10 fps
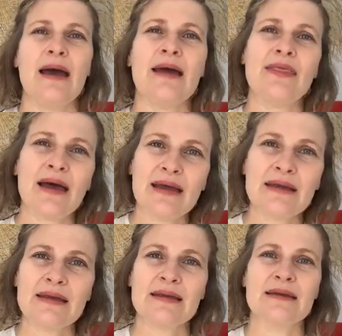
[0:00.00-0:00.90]
And
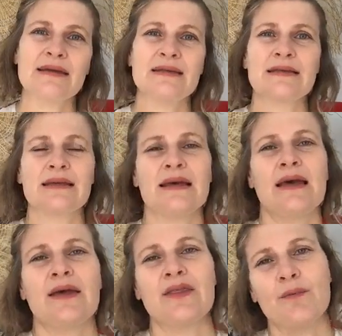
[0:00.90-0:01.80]
that is
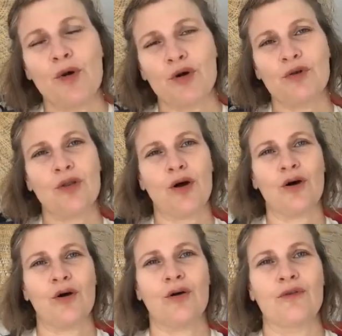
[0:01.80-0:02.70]
the model
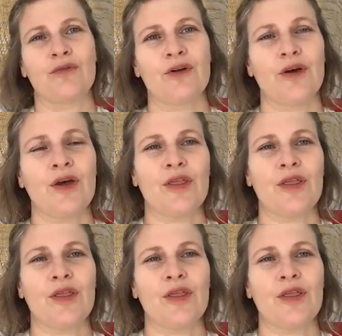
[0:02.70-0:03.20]
of